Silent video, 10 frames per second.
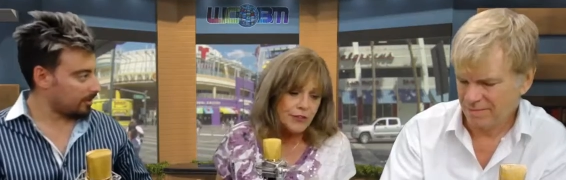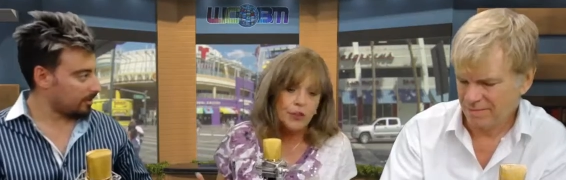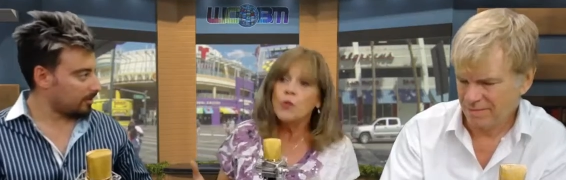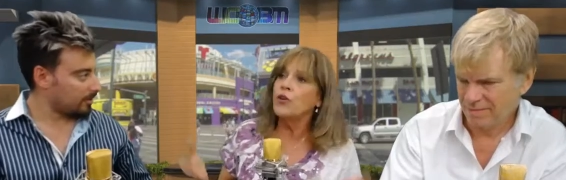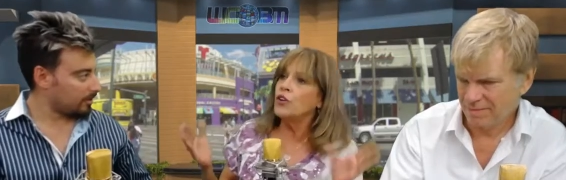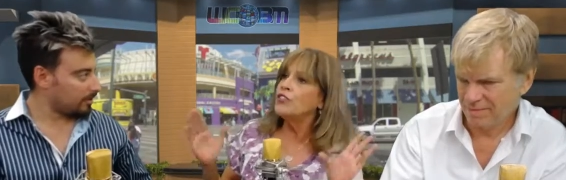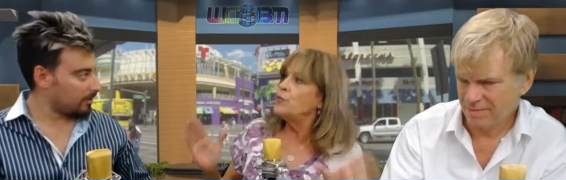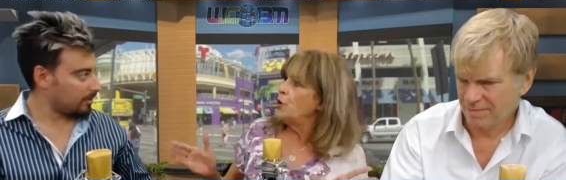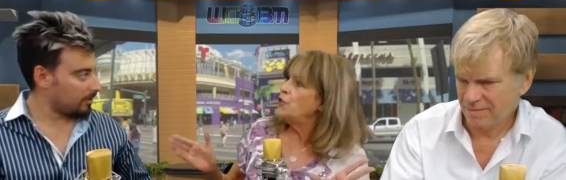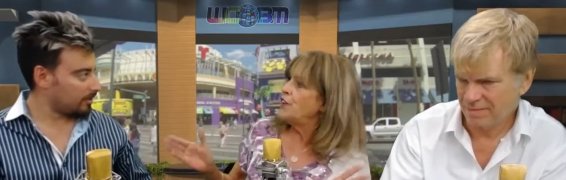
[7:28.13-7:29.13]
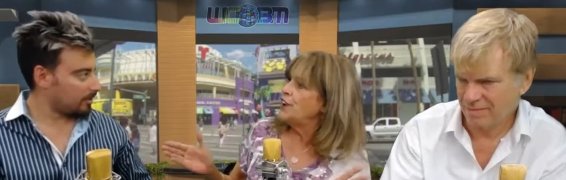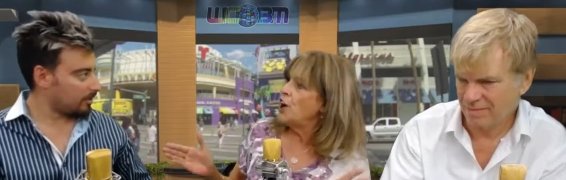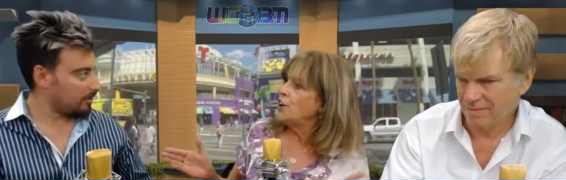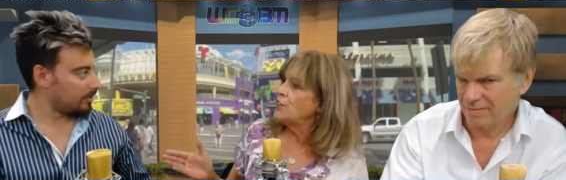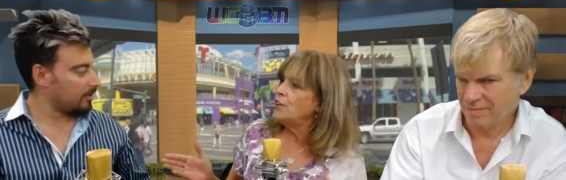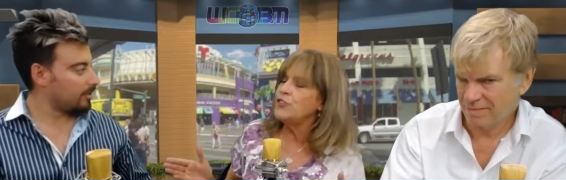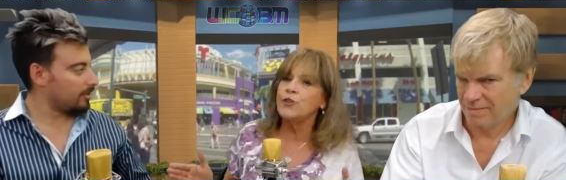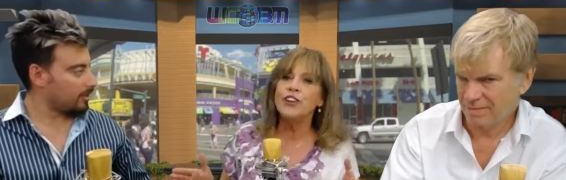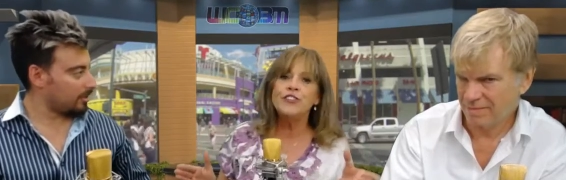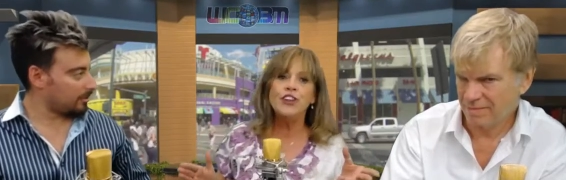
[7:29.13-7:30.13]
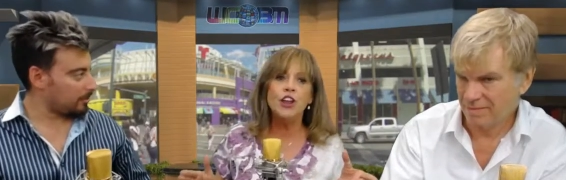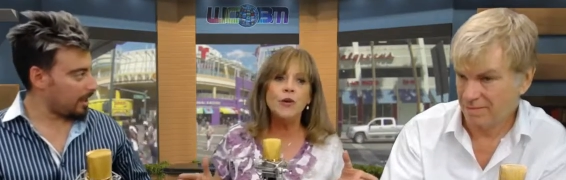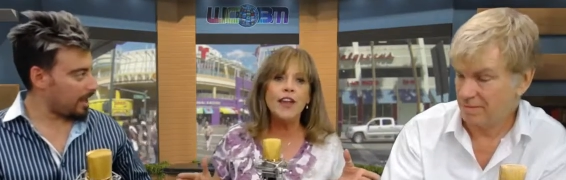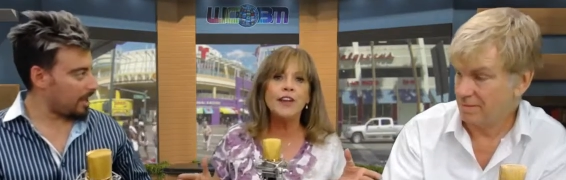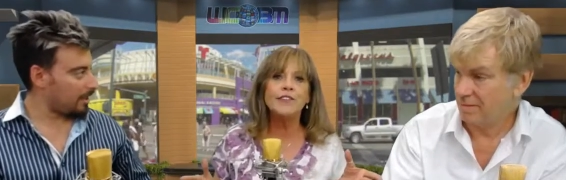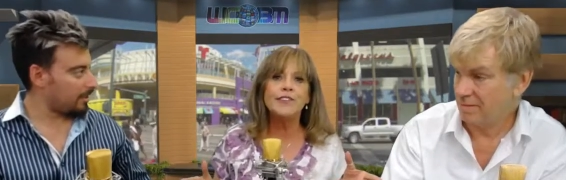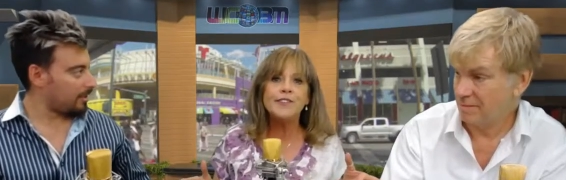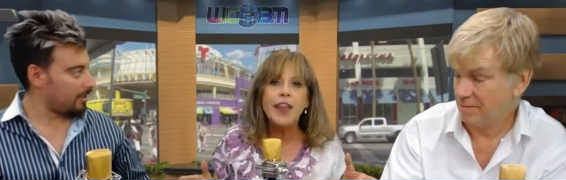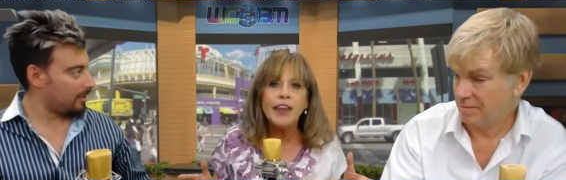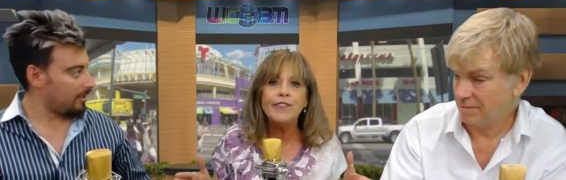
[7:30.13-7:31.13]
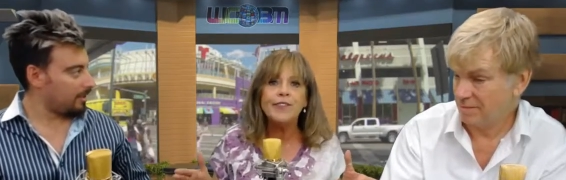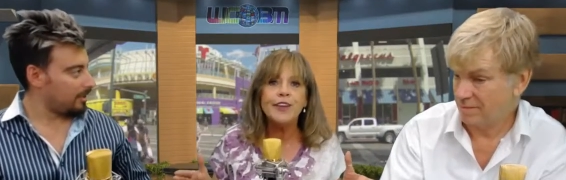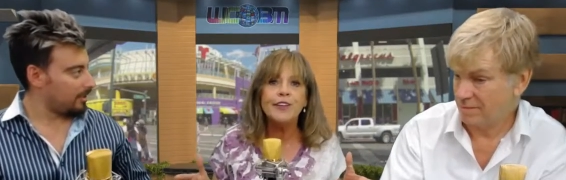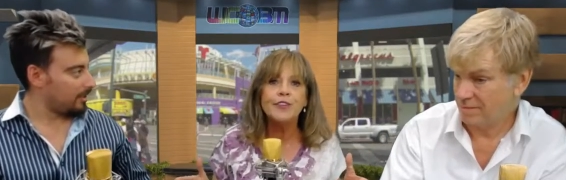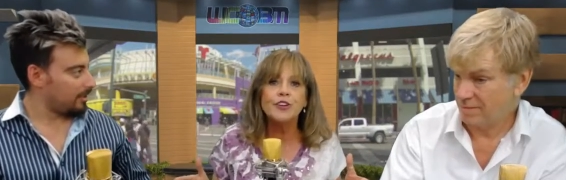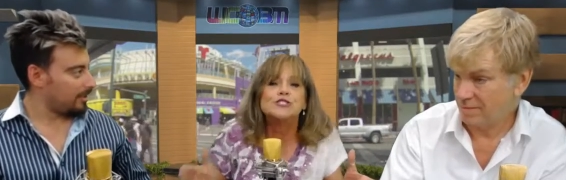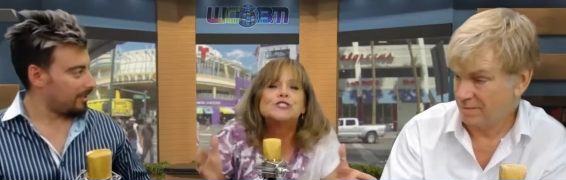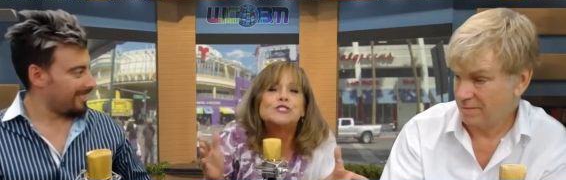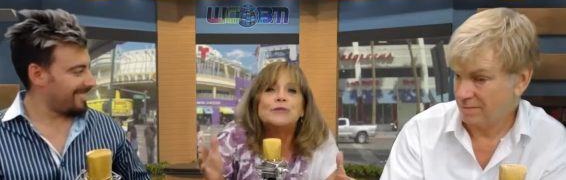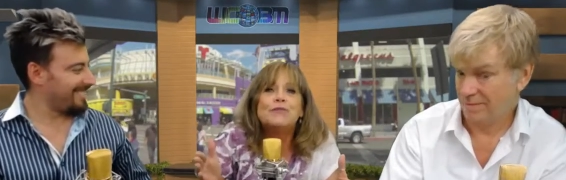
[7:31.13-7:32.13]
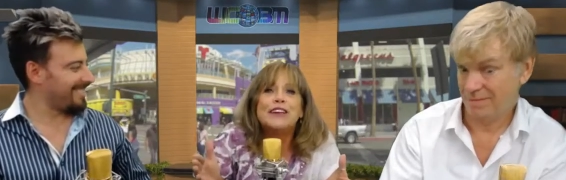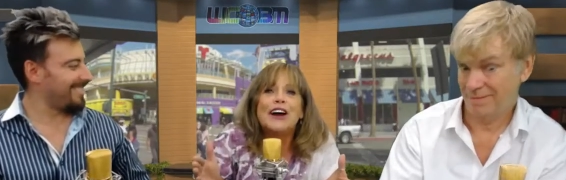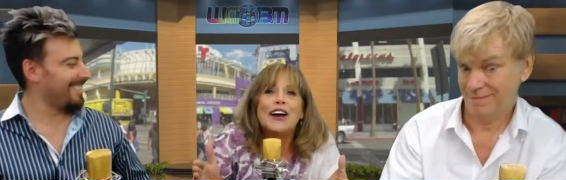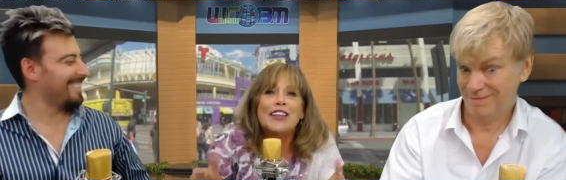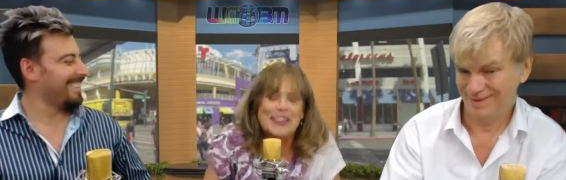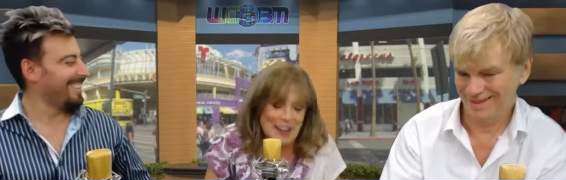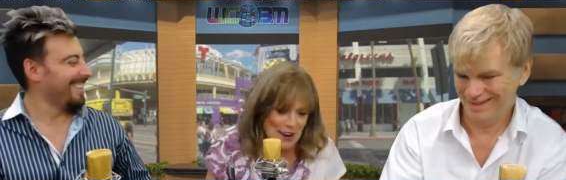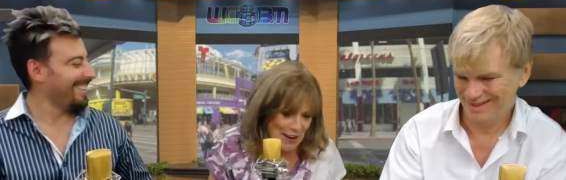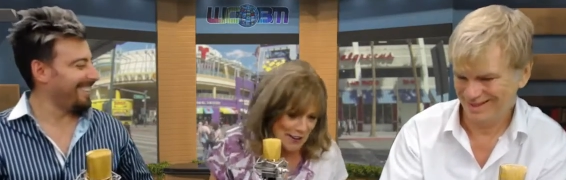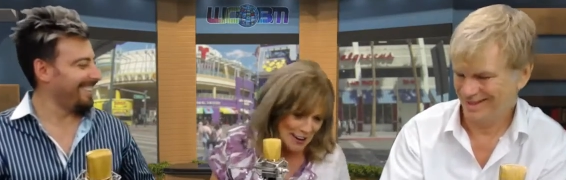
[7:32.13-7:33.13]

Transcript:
Speaker 1: the world's most iconic love stories. You and Stacy should be on there.